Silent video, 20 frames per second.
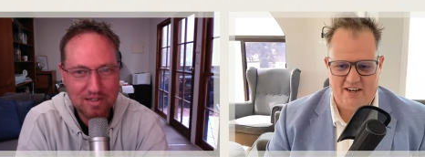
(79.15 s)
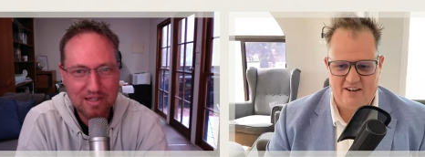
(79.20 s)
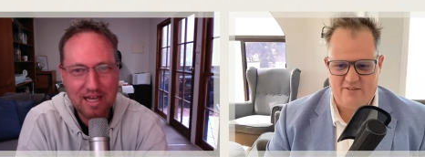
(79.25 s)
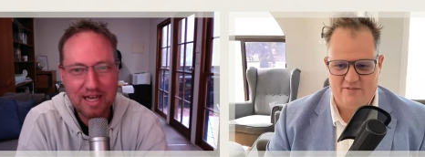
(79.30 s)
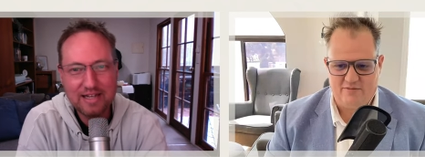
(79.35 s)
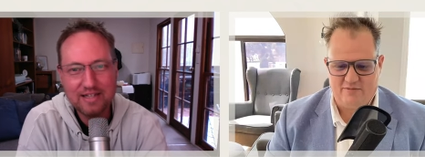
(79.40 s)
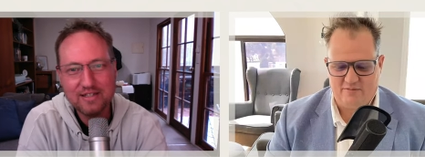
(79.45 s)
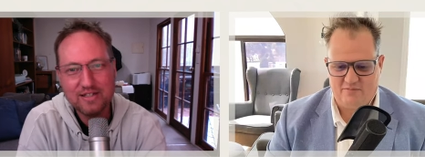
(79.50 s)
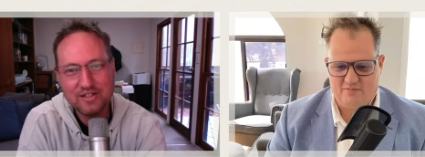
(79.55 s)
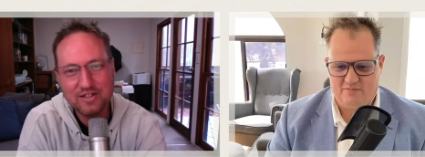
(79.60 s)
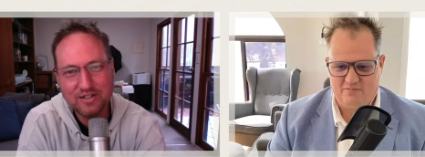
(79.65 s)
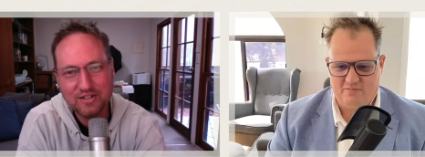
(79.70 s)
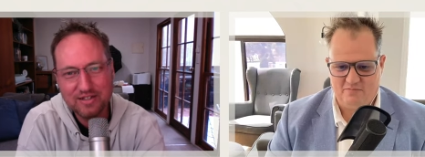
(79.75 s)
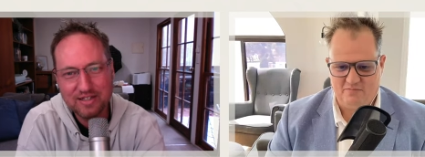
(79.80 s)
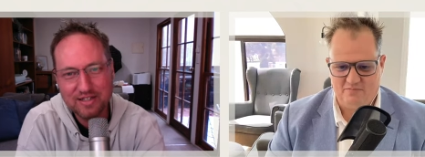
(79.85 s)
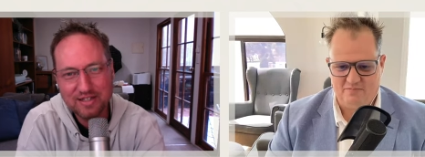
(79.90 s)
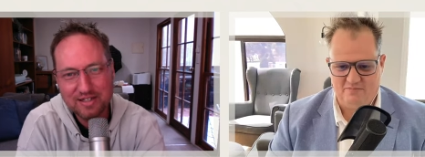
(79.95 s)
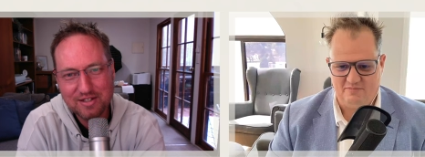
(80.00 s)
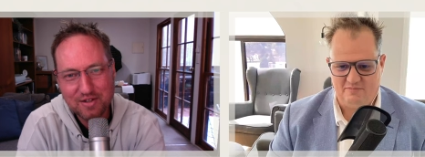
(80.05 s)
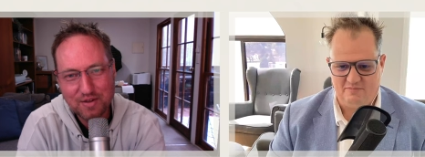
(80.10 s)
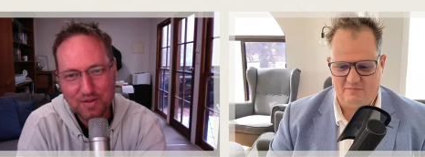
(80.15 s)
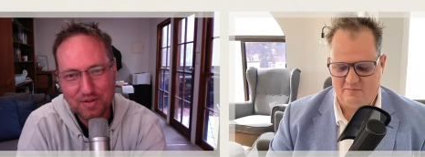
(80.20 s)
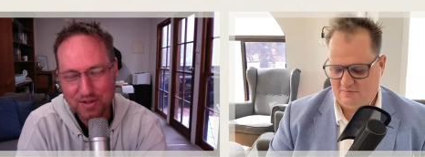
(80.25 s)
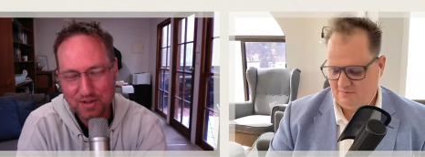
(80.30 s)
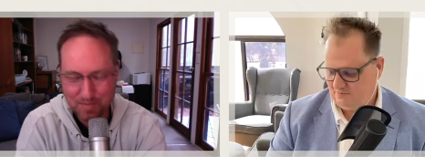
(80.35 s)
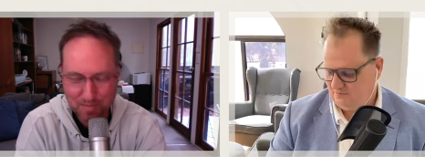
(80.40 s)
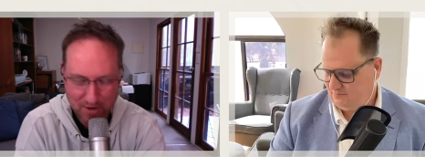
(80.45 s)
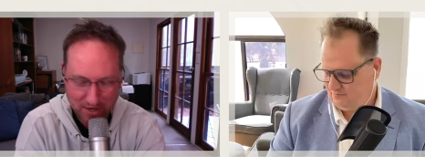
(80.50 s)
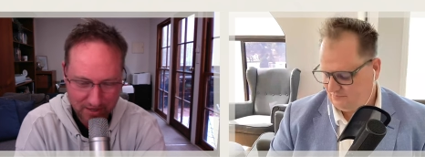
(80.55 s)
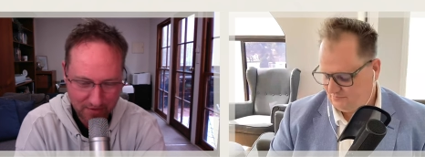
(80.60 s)
Speaker 1: Hey Stu, this is your third
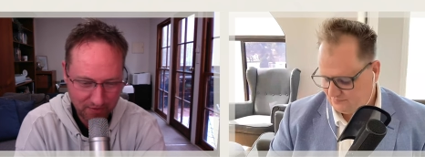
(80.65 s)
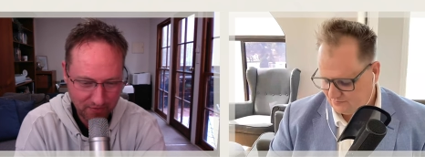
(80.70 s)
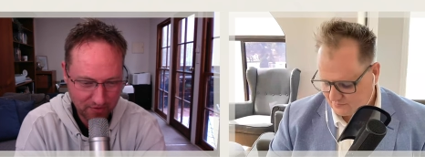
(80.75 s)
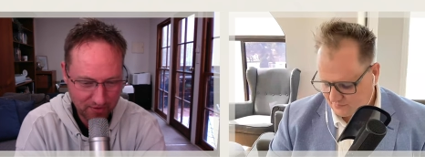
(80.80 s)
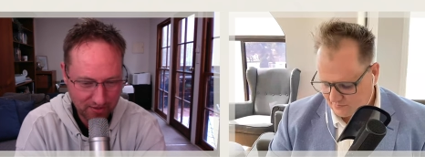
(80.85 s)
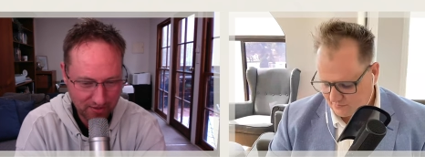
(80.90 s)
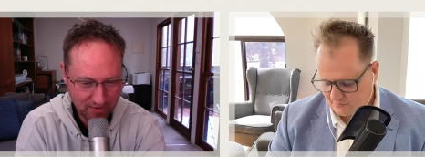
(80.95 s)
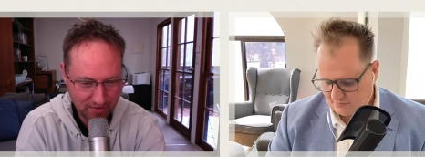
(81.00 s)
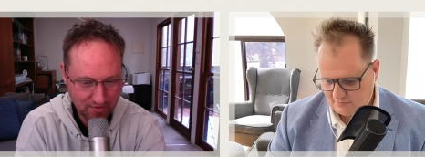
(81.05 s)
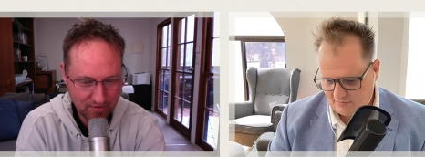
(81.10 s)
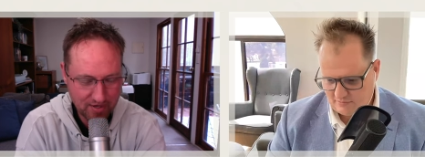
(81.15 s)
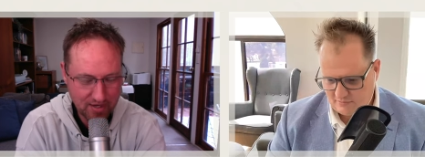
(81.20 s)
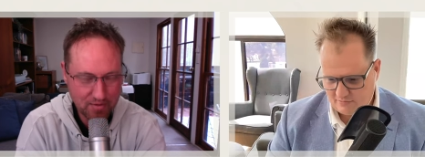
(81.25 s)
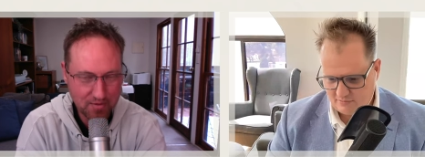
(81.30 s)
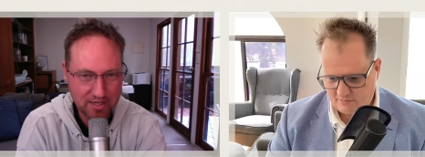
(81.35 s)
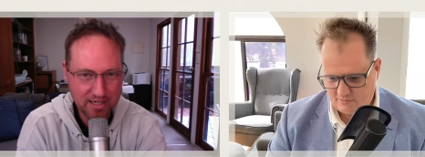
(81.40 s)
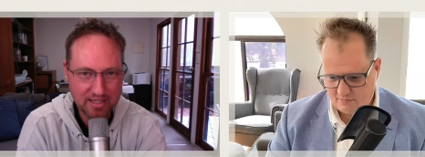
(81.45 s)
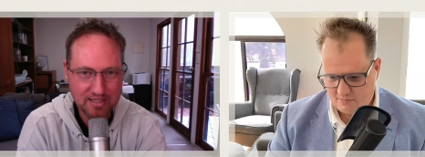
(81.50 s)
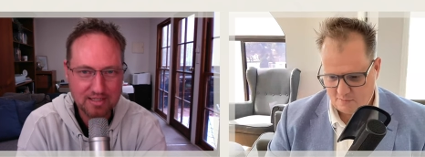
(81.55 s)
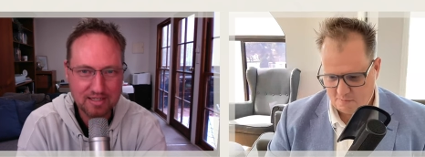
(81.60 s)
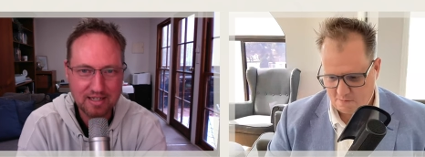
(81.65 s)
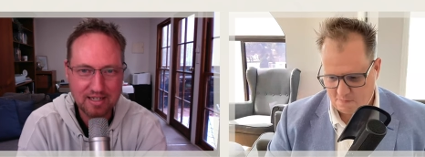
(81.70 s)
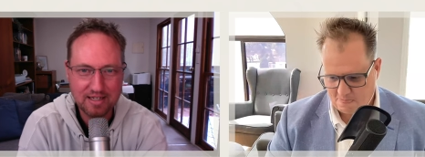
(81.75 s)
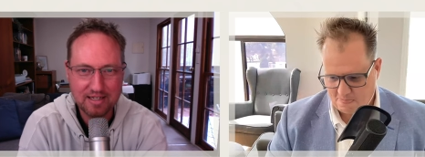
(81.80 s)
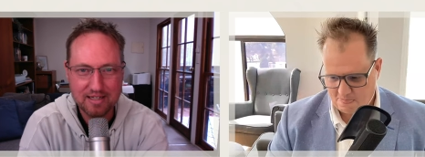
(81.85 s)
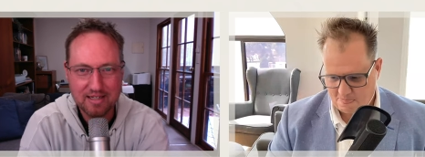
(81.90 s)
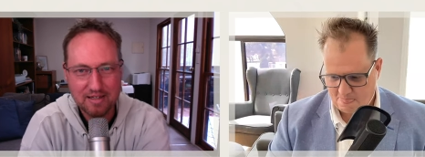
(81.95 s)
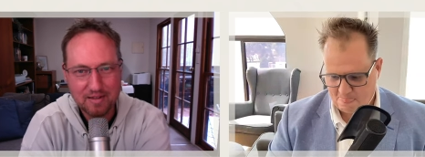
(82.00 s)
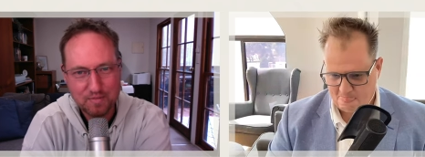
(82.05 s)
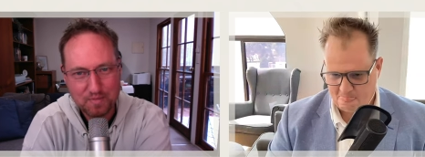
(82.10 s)
microphone in three weeks,
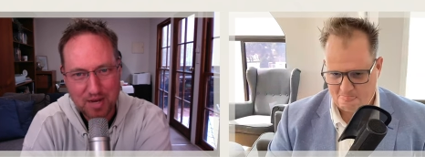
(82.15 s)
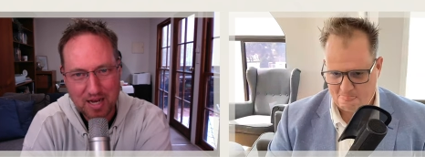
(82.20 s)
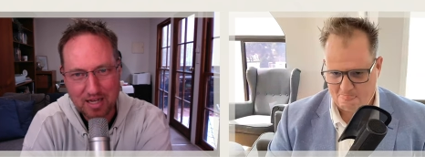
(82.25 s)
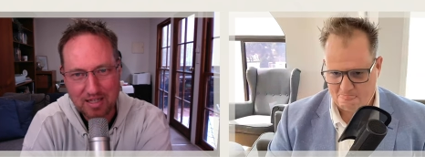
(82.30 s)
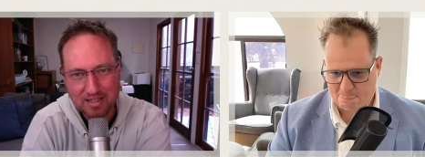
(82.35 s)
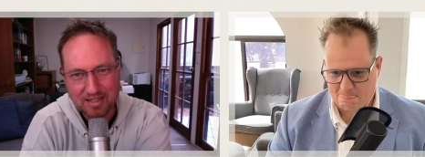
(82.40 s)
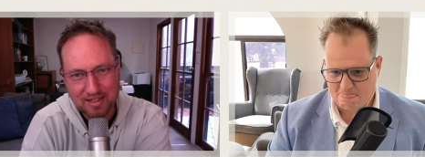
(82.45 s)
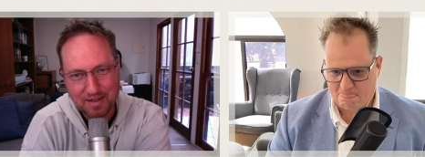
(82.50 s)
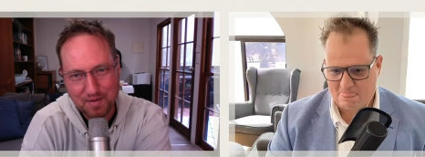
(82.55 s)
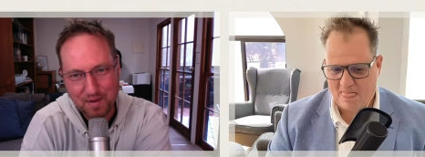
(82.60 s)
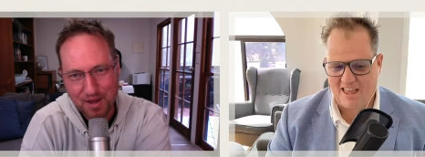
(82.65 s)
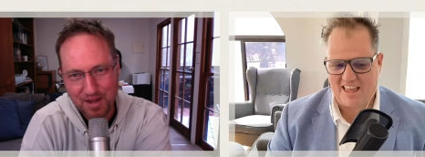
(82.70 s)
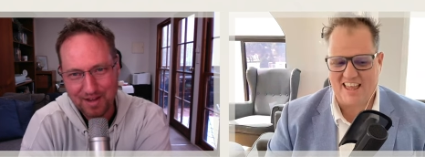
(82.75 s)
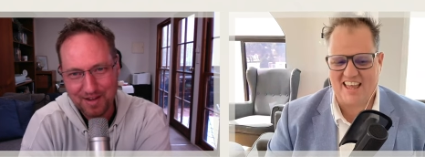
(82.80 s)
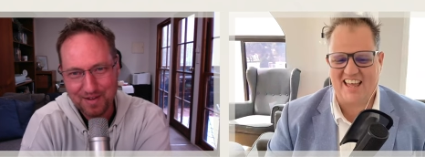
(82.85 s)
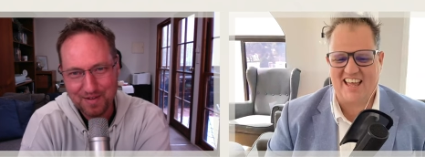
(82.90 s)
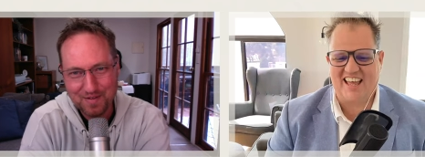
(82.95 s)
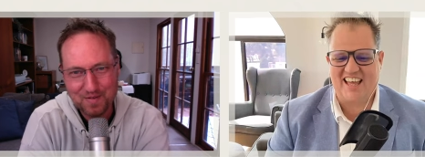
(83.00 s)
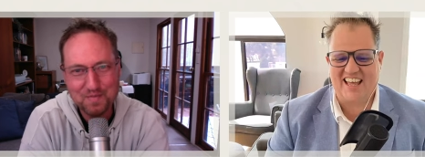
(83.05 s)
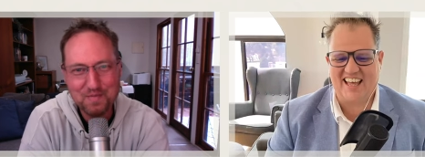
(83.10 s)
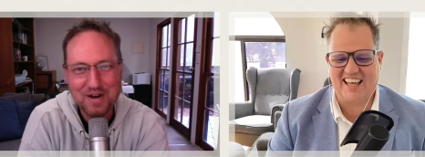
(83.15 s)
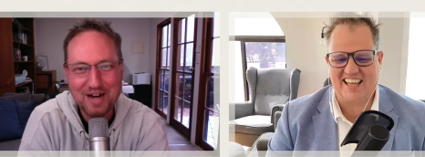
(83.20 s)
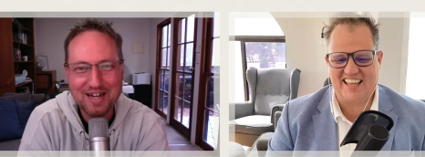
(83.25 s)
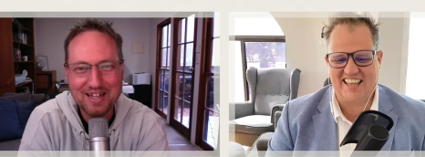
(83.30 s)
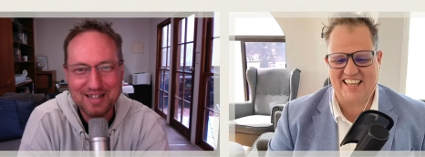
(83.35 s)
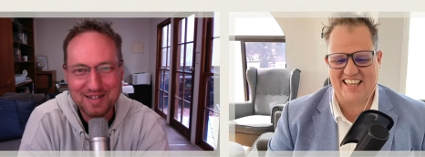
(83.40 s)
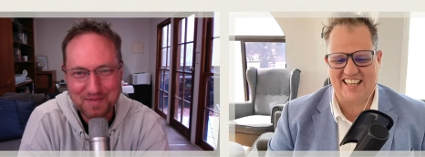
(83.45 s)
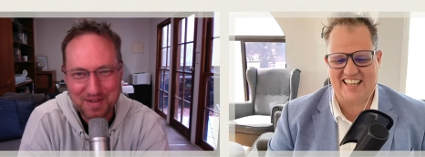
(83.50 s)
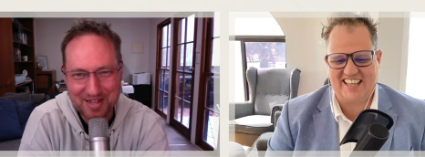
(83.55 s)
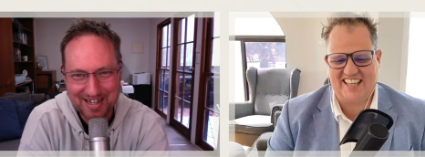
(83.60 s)
and partly,
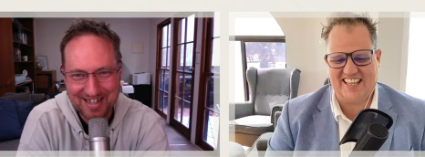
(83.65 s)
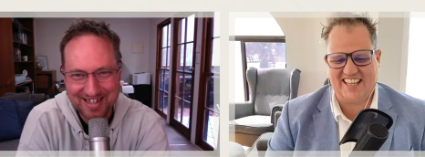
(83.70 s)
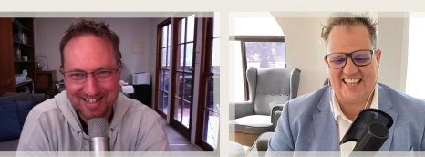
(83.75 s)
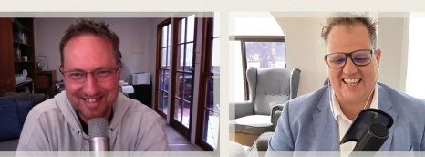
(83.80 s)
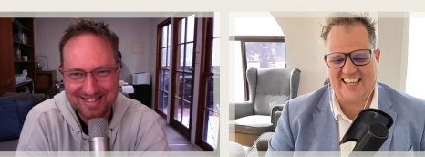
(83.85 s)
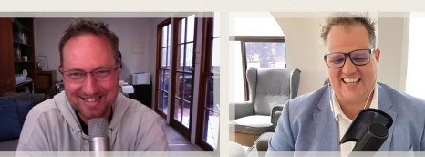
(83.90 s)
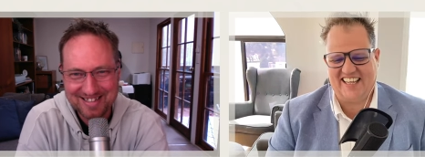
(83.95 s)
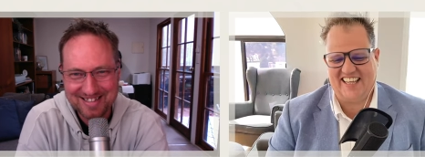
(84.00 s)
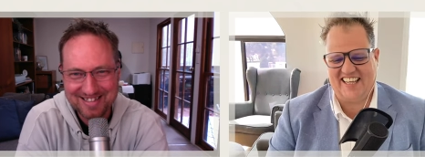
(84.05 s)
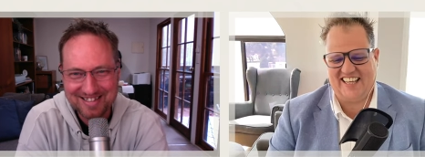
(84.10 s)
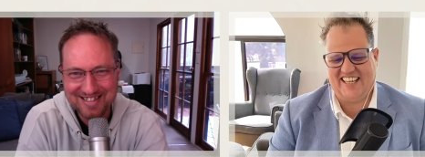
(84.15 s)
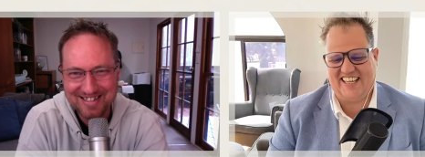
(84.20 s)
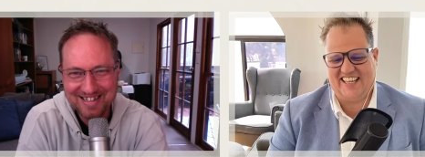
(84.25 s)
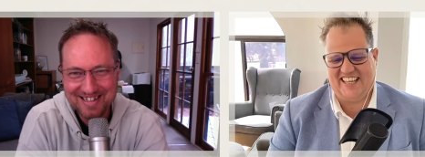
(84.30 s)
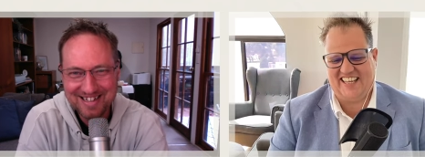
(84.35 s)
partly because